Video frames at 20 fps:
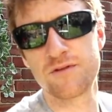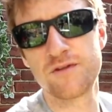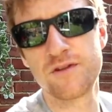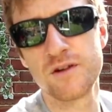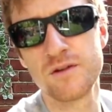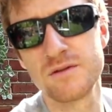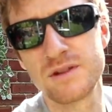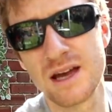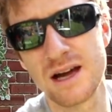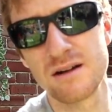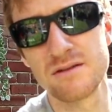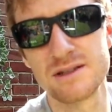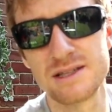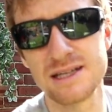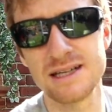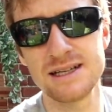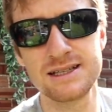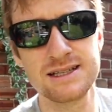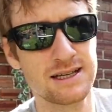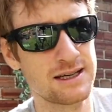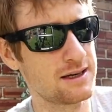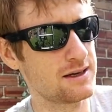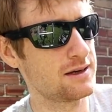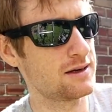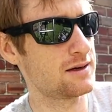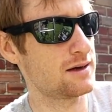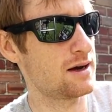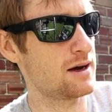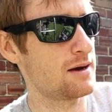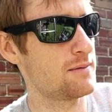of food that I was
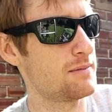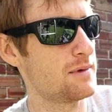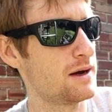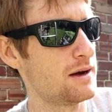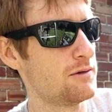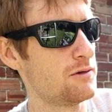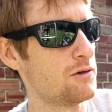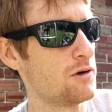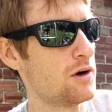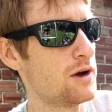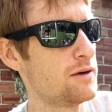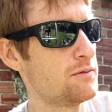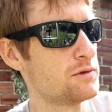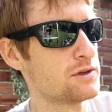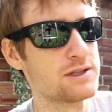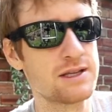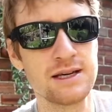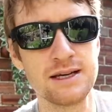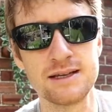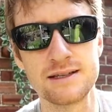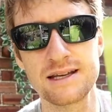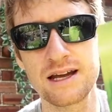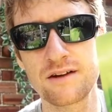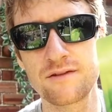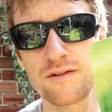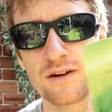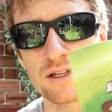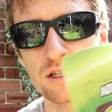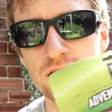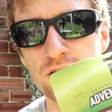eating, it was these
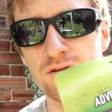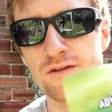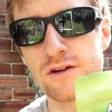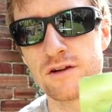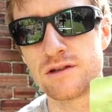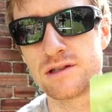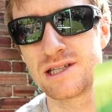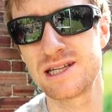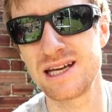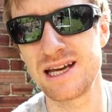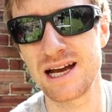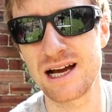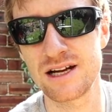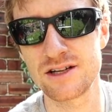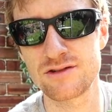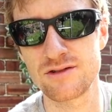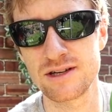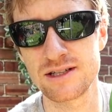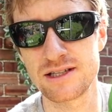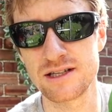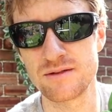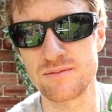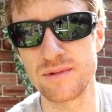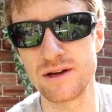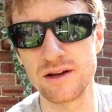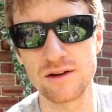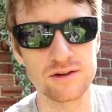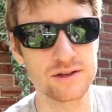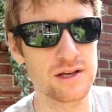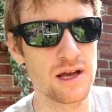adventure foods, dehydrated
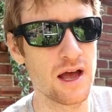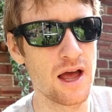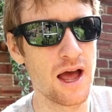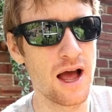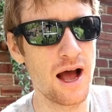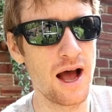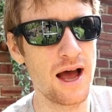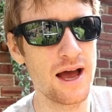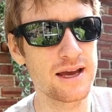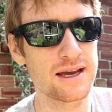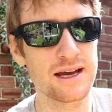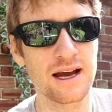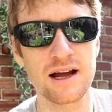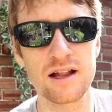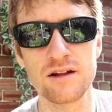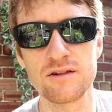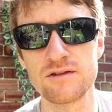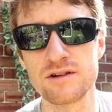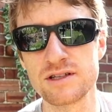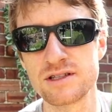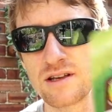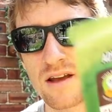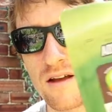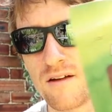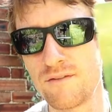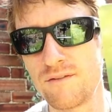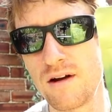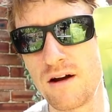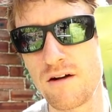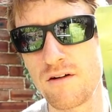meals, high calories,
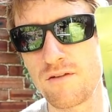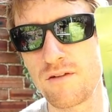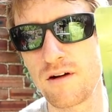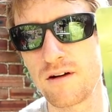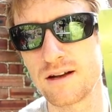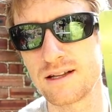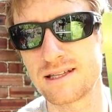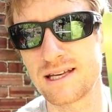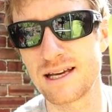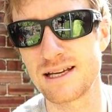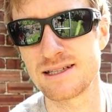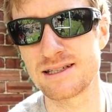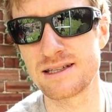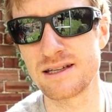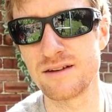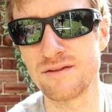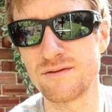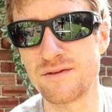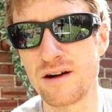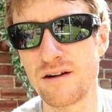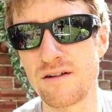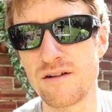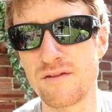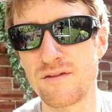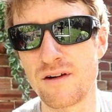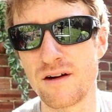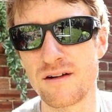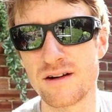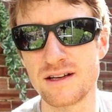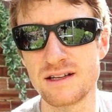very, very tasty, very,
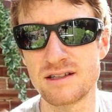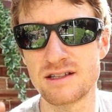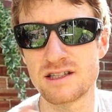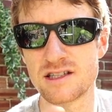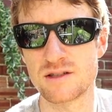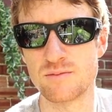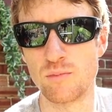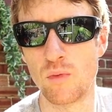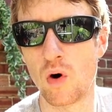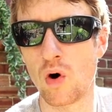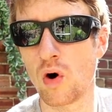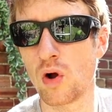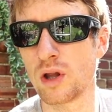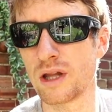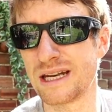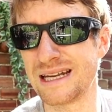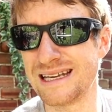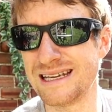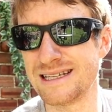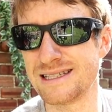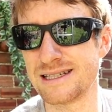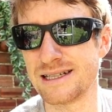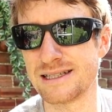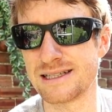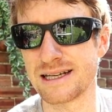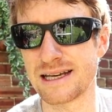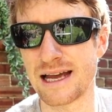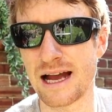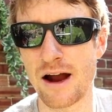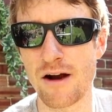very small and easy
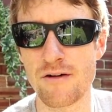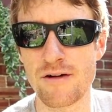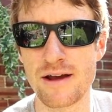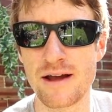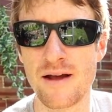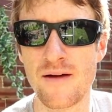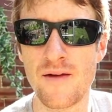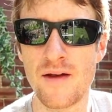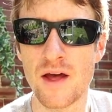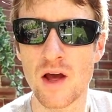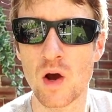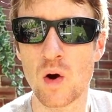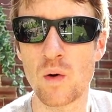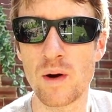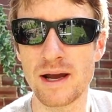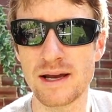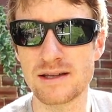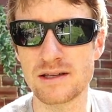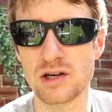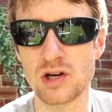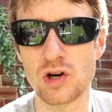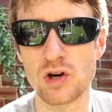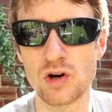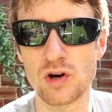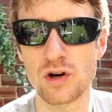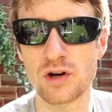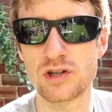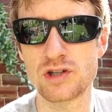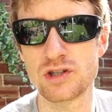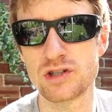to carry, quick to
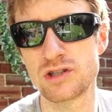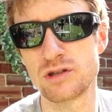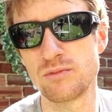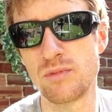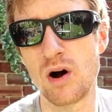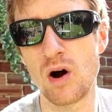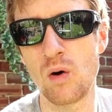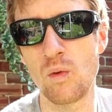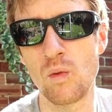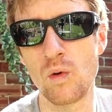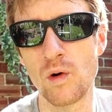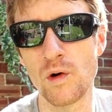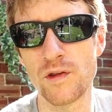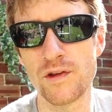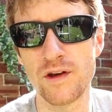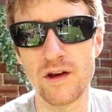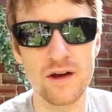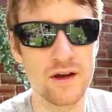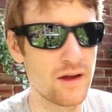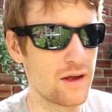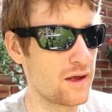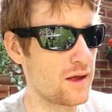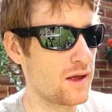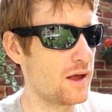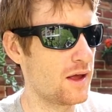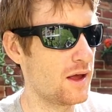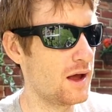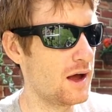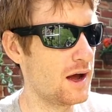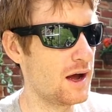cook, just some hot water.
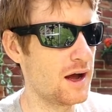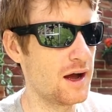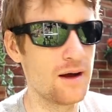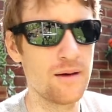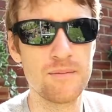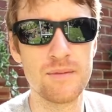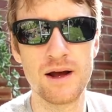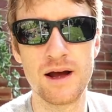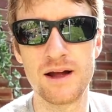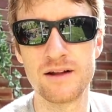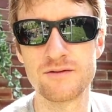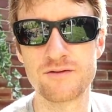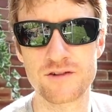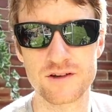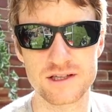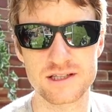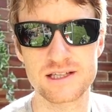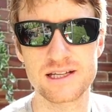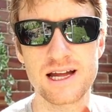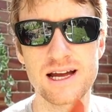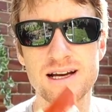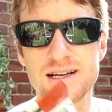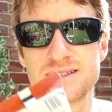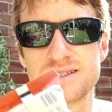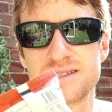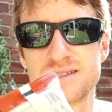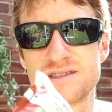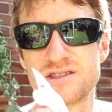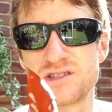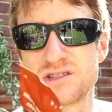And for
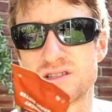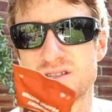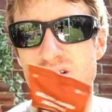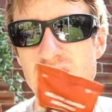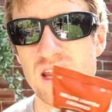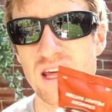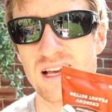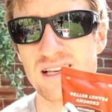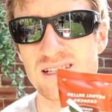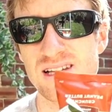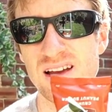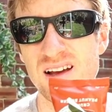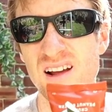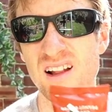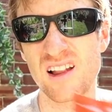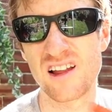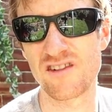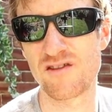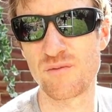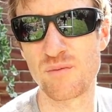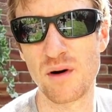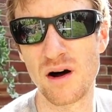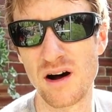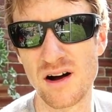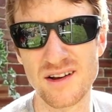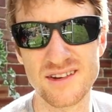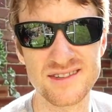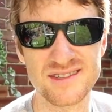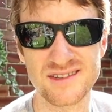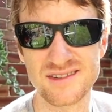snacks, just things like Clif
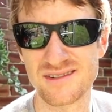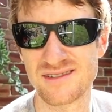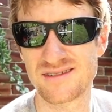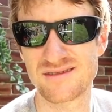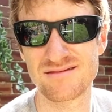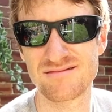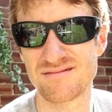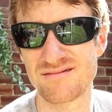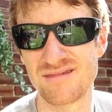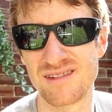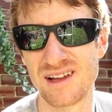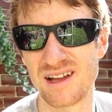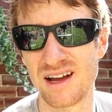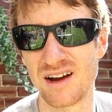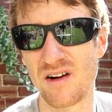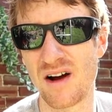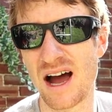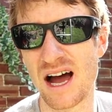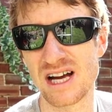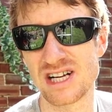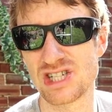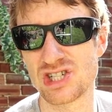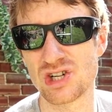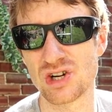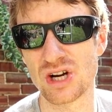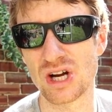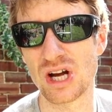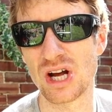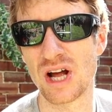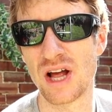bars and, you know, high
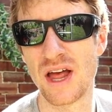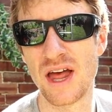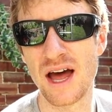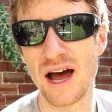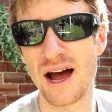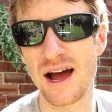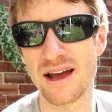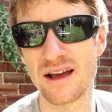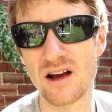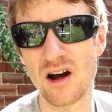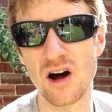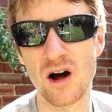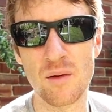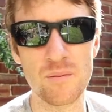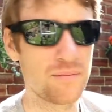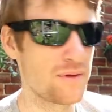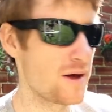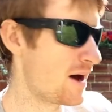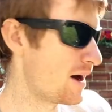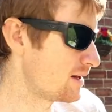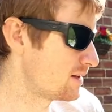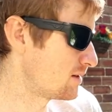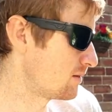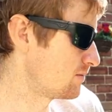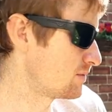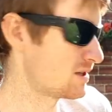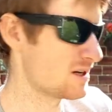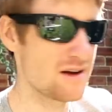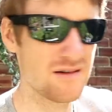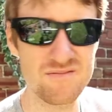sugar, high carb
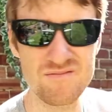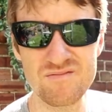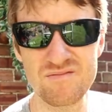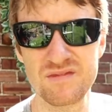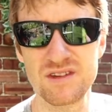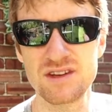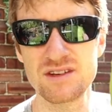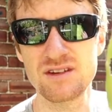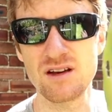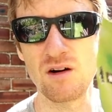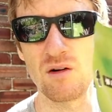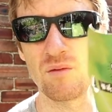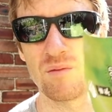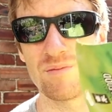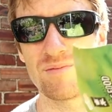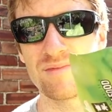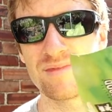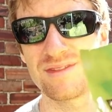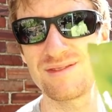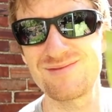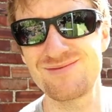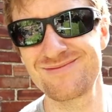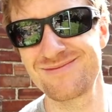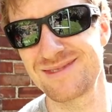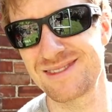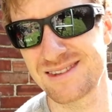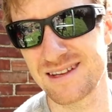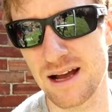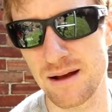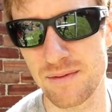items. So
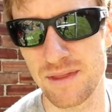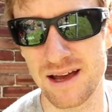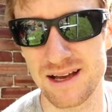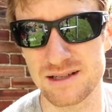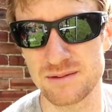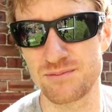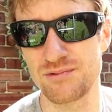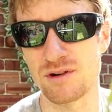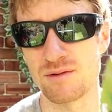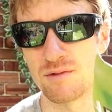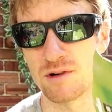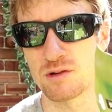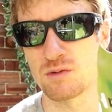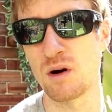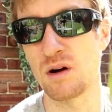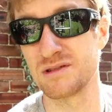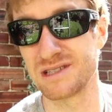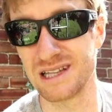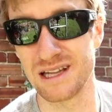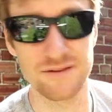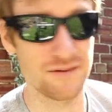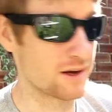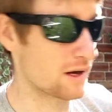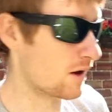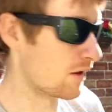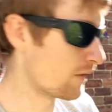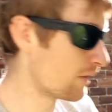that's pretty much what I was living